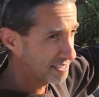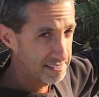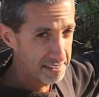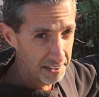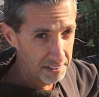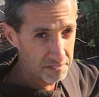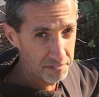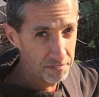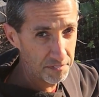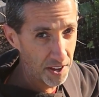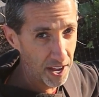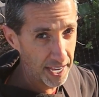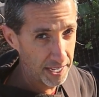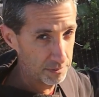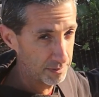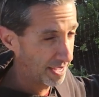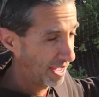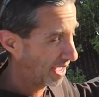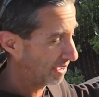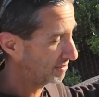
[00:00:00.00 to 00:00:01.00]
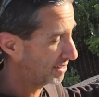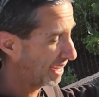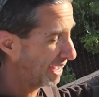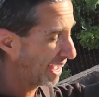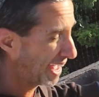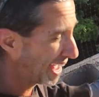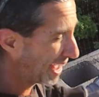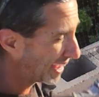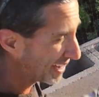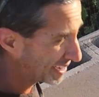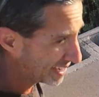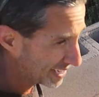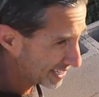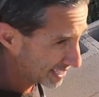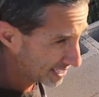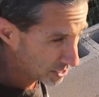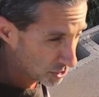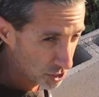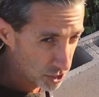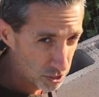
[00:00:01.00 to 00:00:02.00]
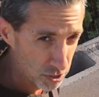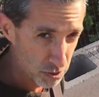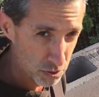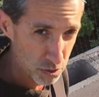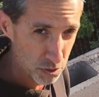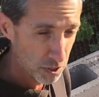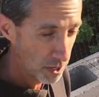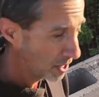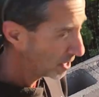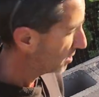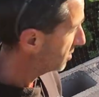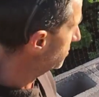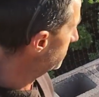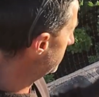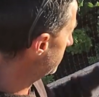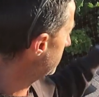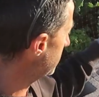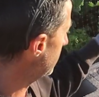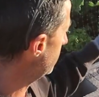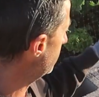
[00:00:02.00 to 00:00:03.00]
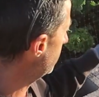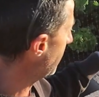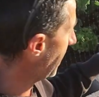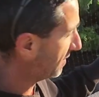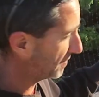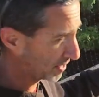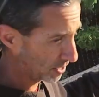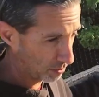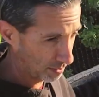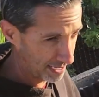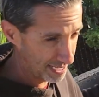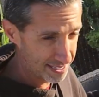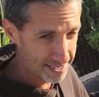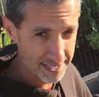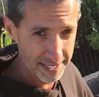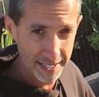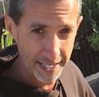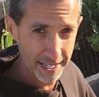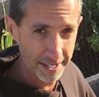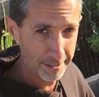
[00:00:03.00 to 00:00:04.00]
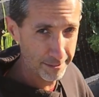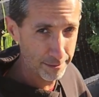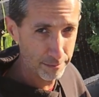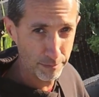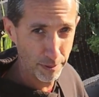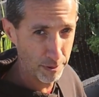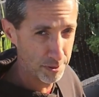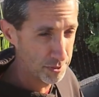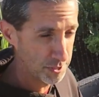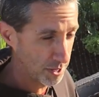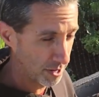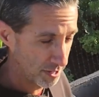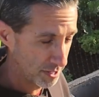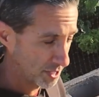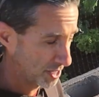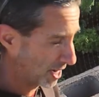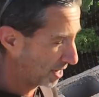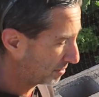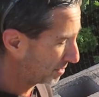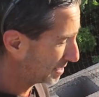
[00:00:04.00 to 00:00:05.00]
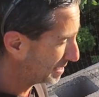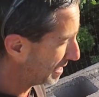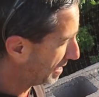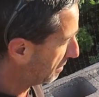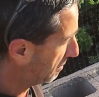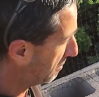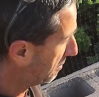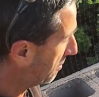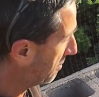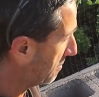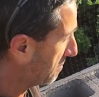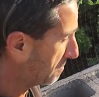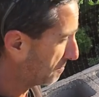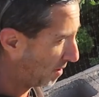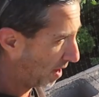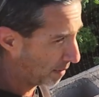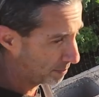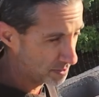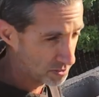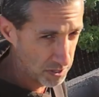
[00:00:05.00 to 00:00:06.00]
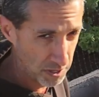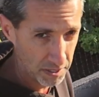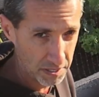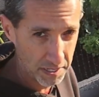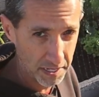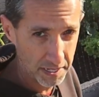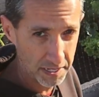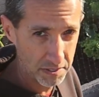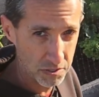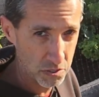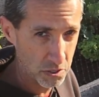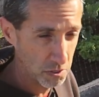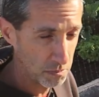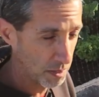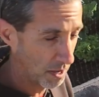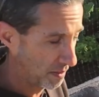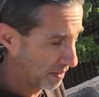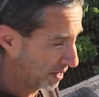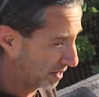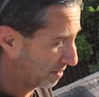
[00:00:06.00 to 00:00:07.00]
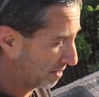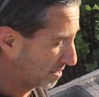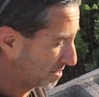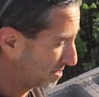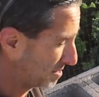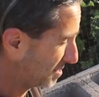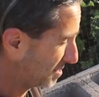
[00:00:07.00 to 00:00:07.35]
it's done fine. We haven't had any issues. You can see we've had the greens in here. Birds aren't chowing down on them. Rabbits aren't getting to them, all that great